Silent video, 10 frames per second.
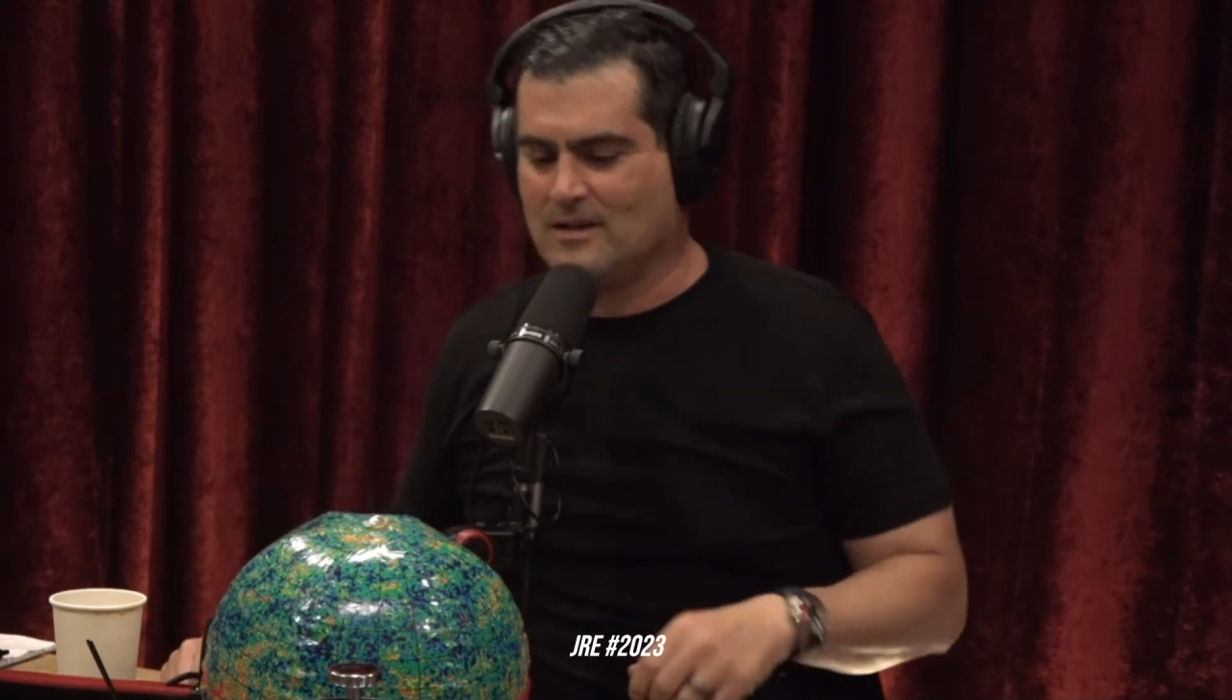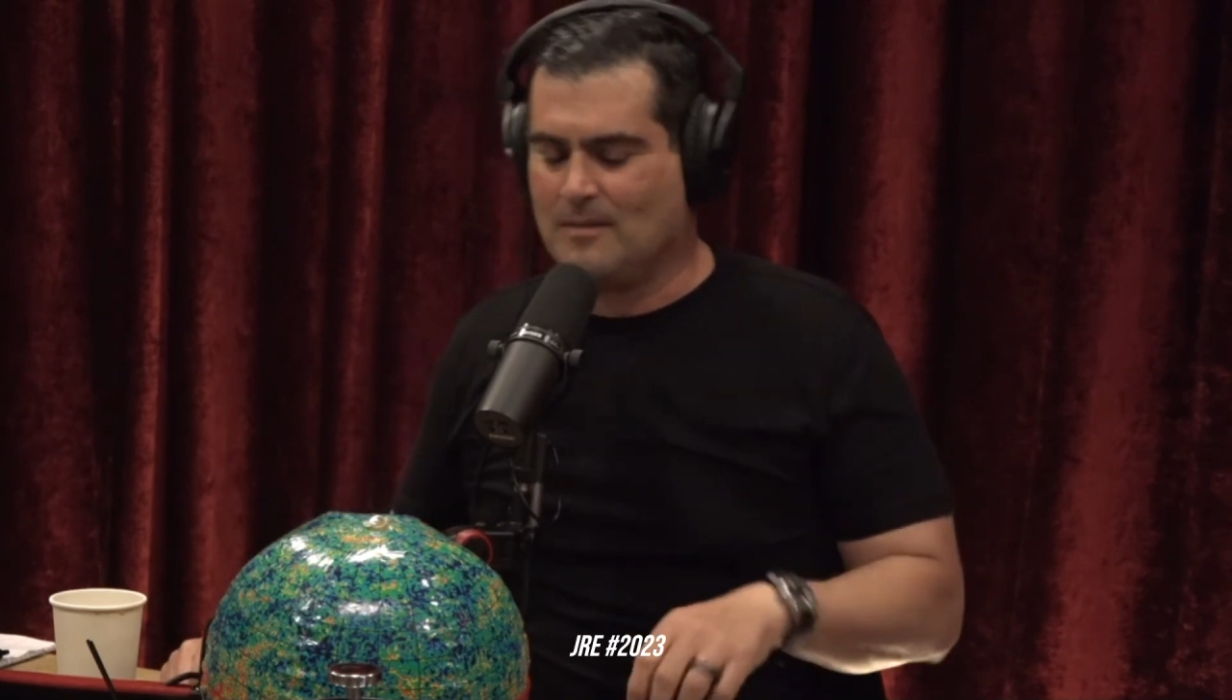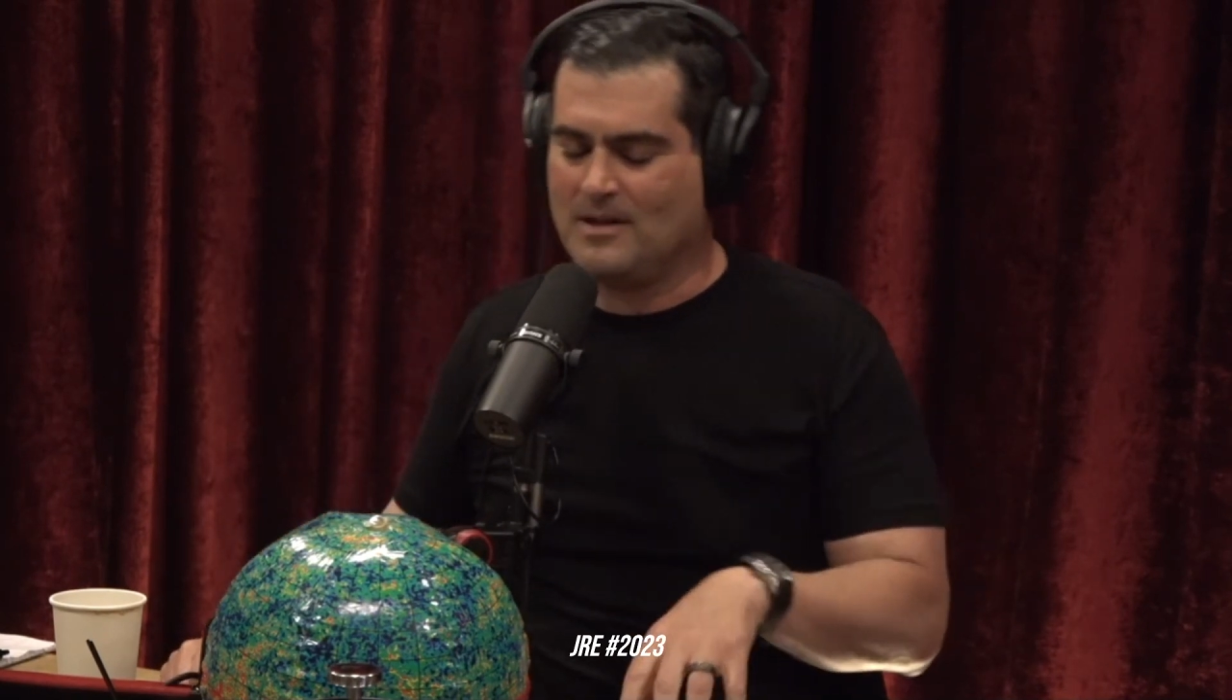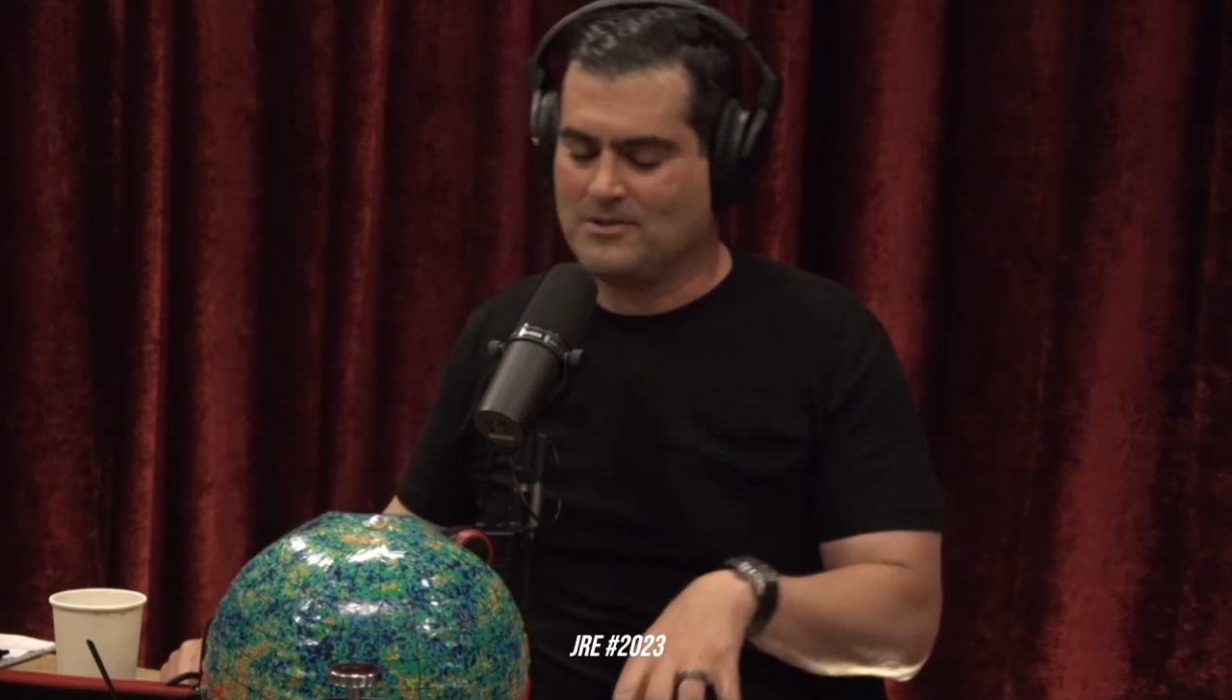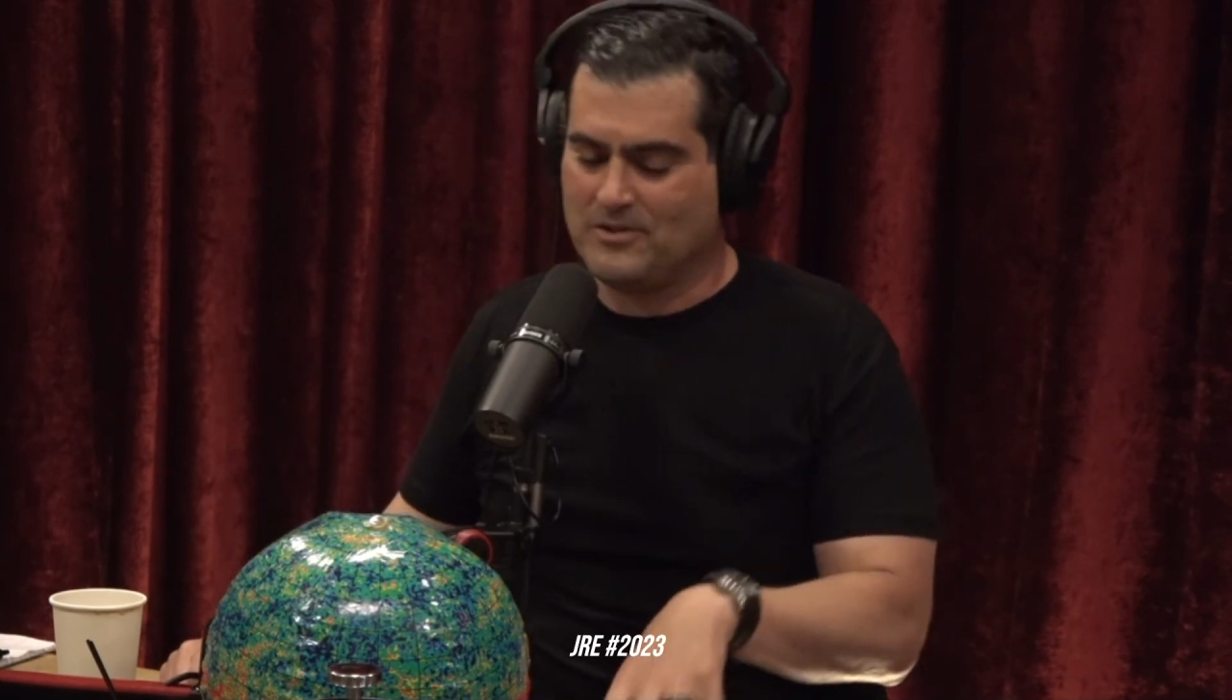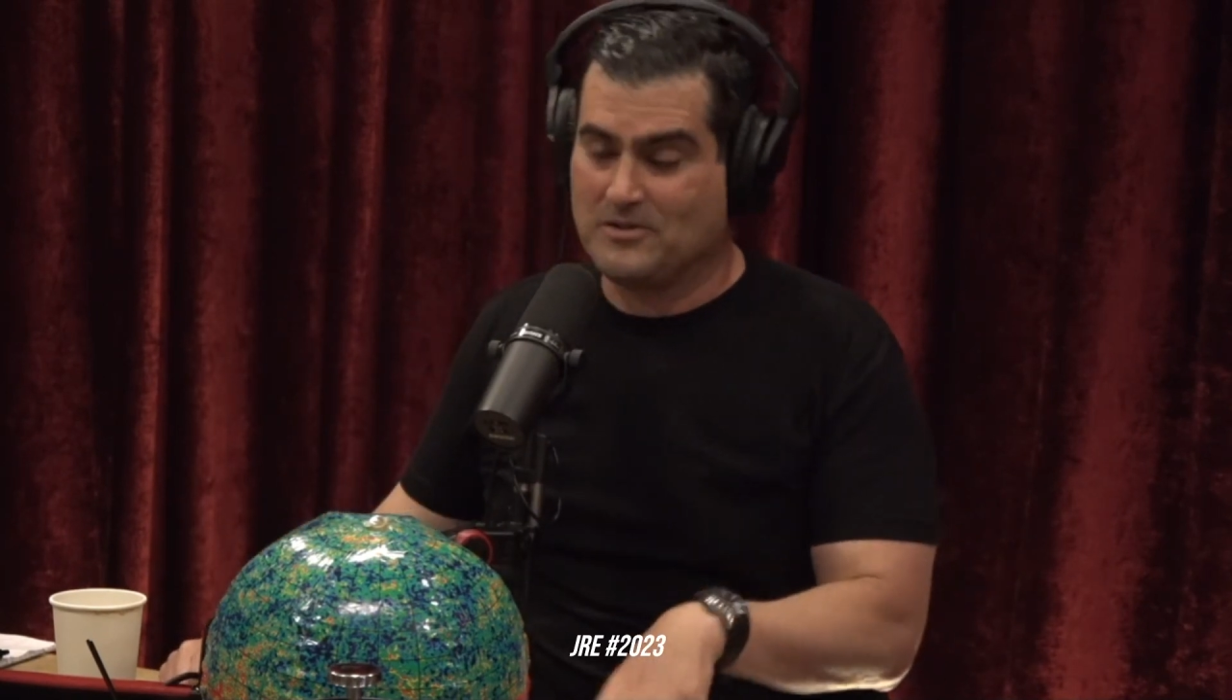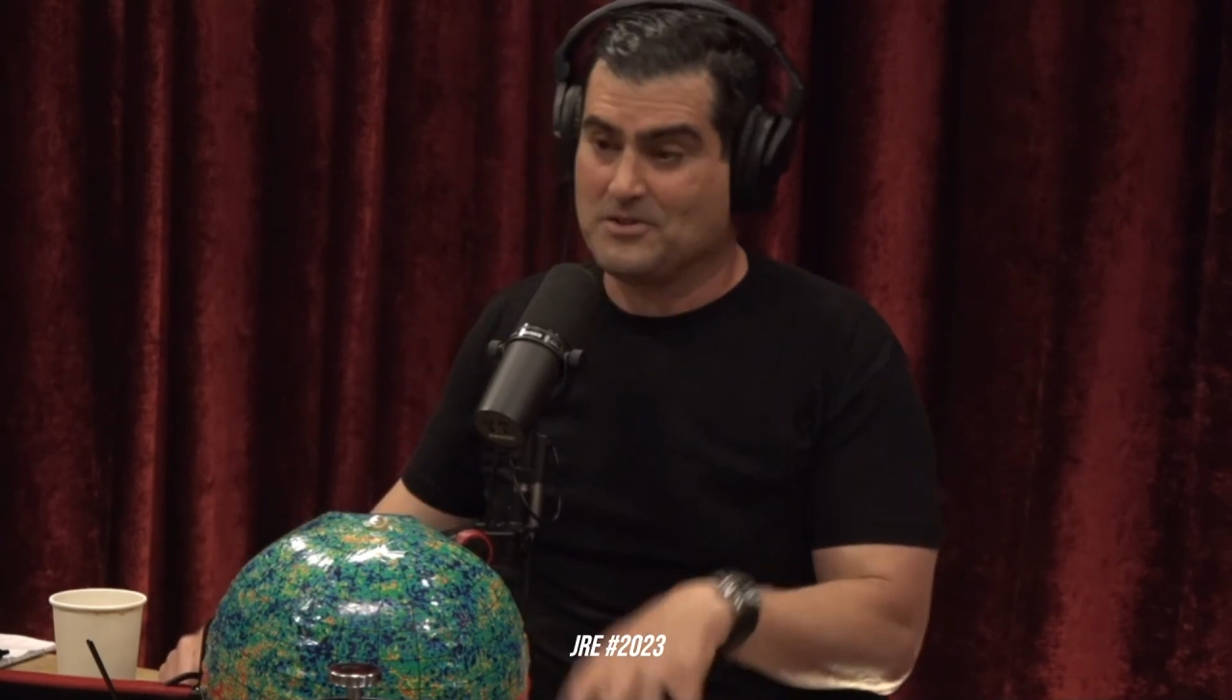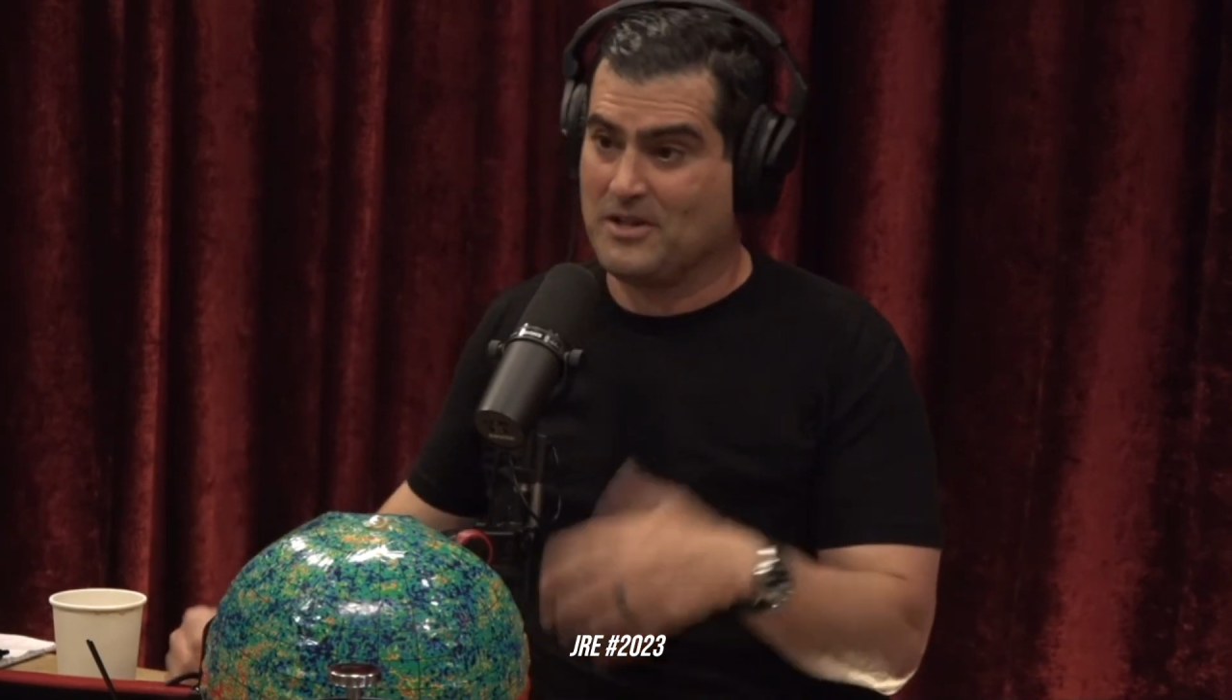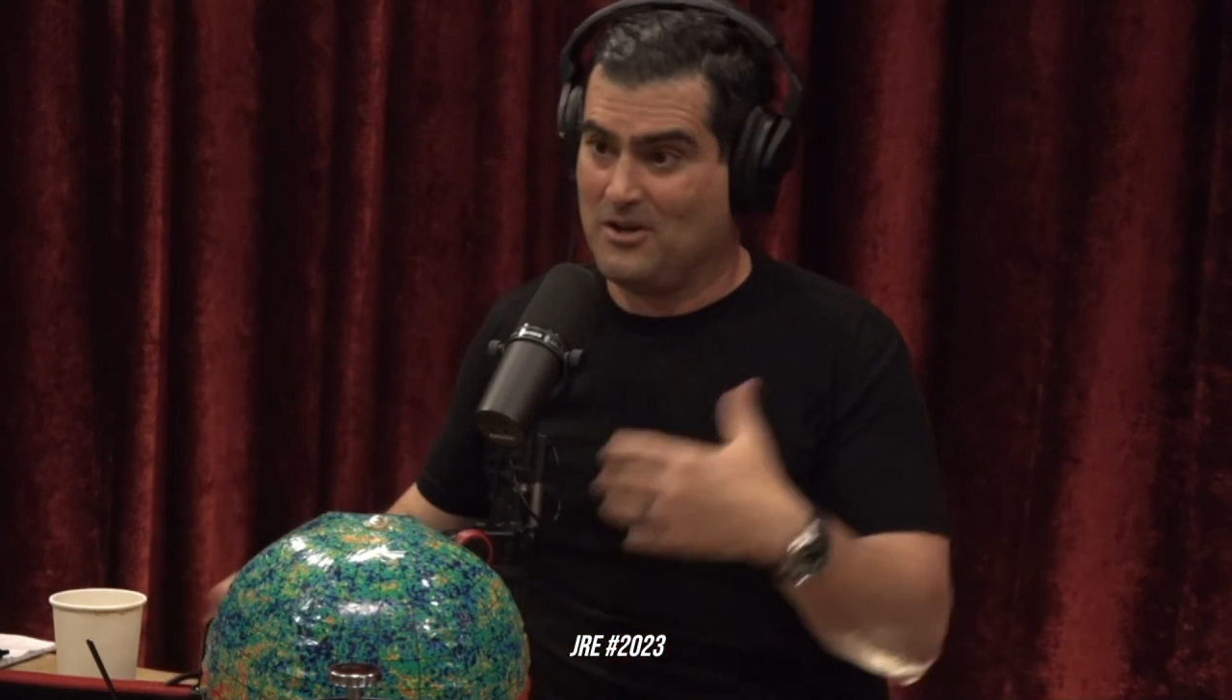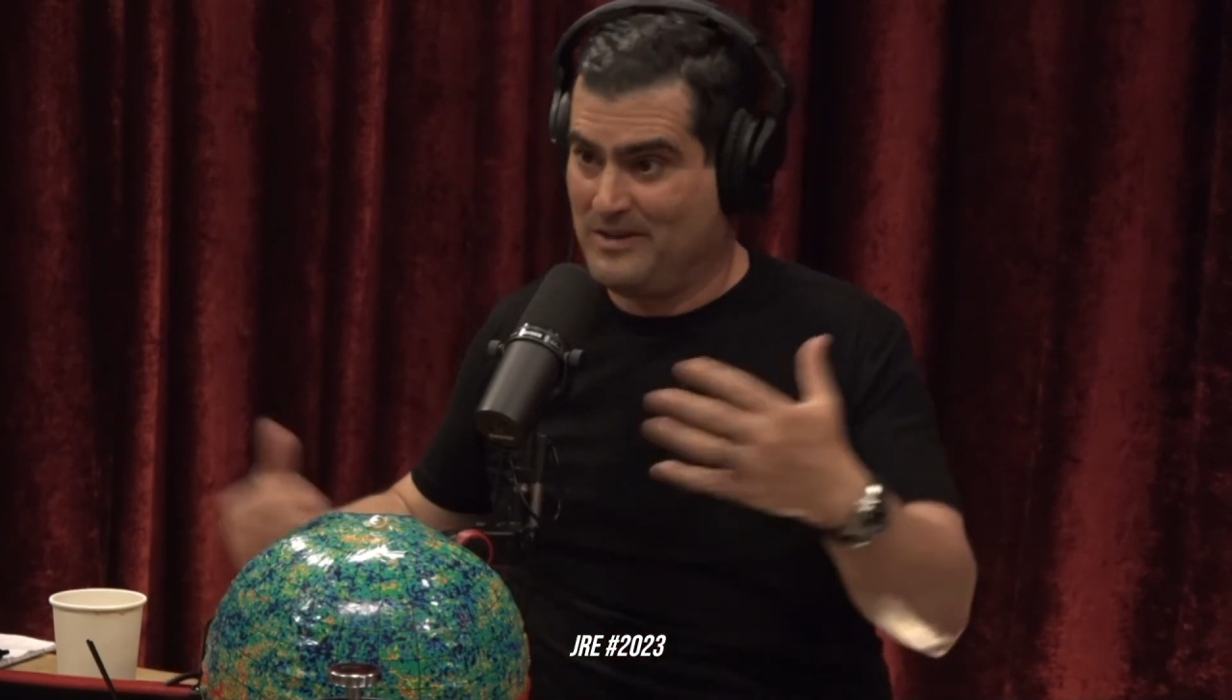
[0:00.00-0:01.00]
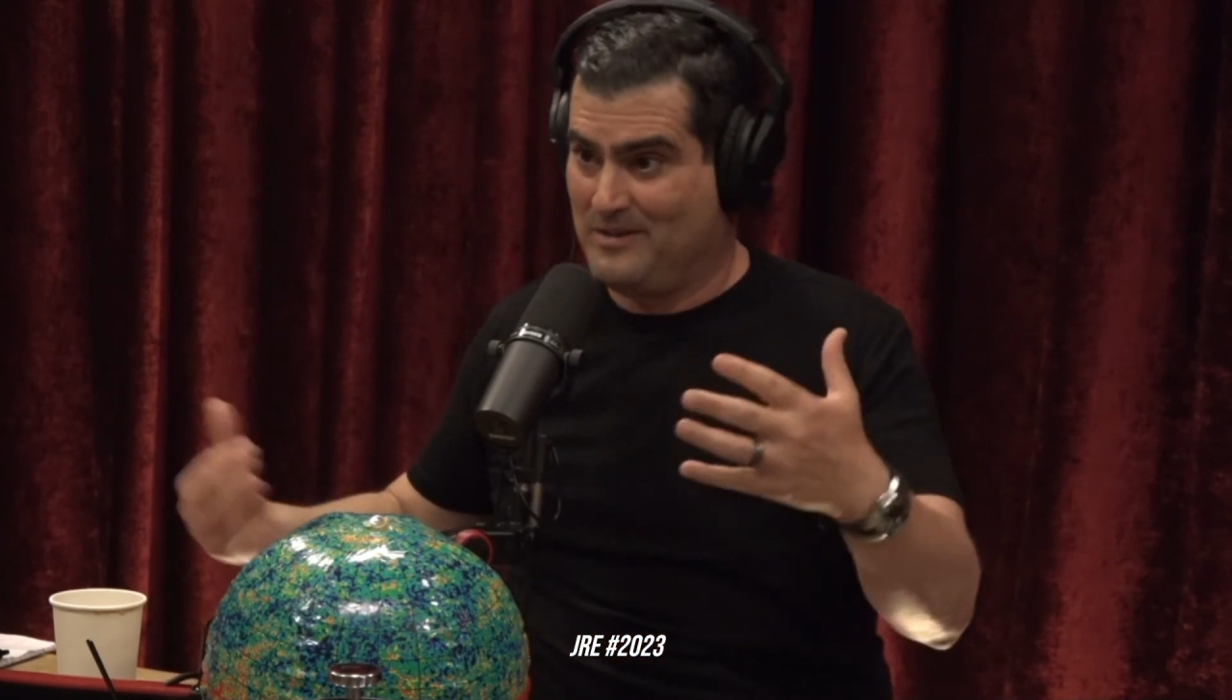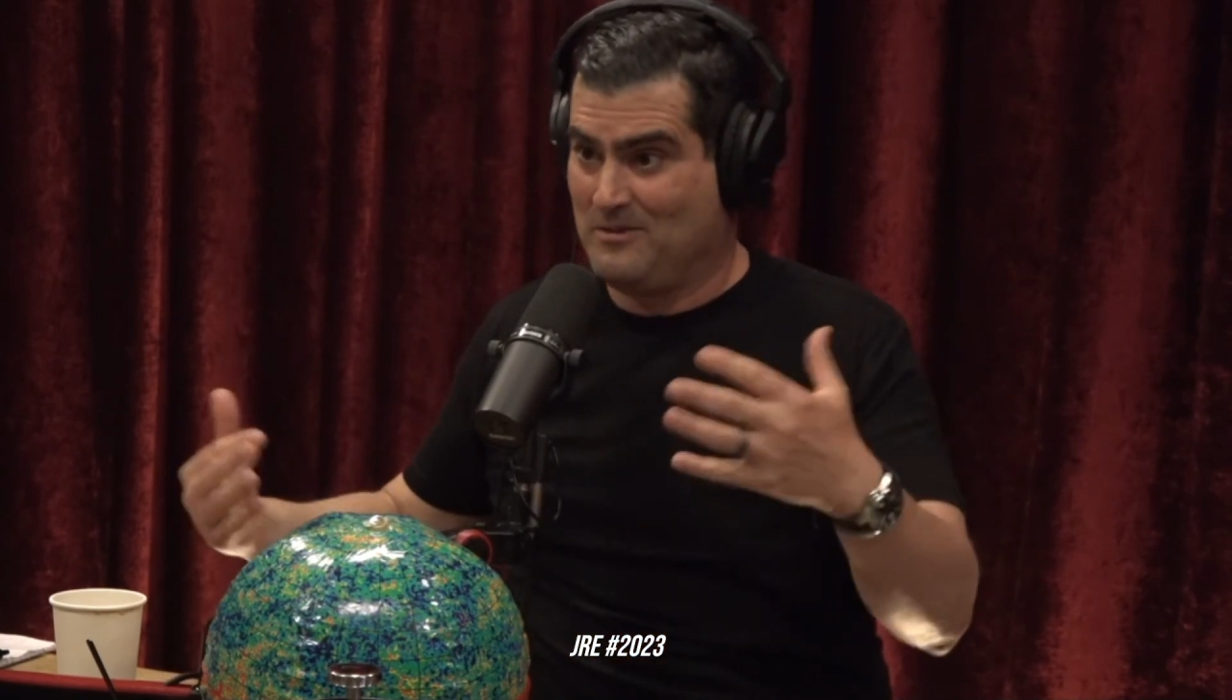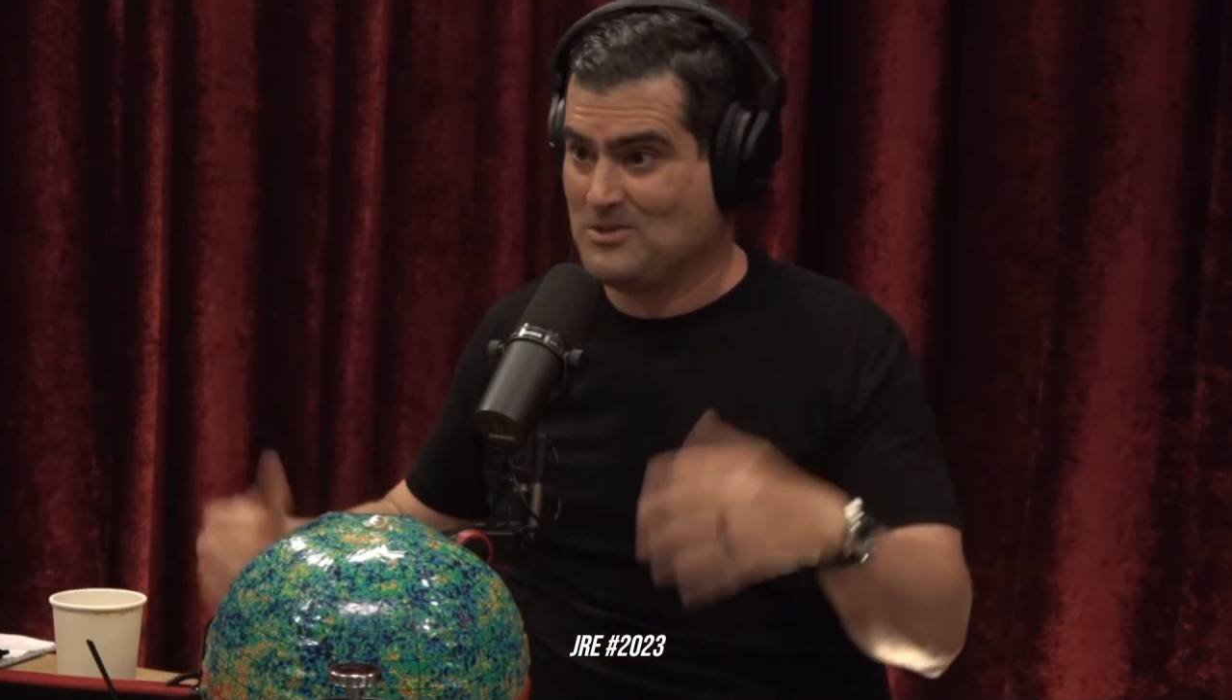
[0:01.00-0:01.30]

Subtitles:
couple hundred years ago and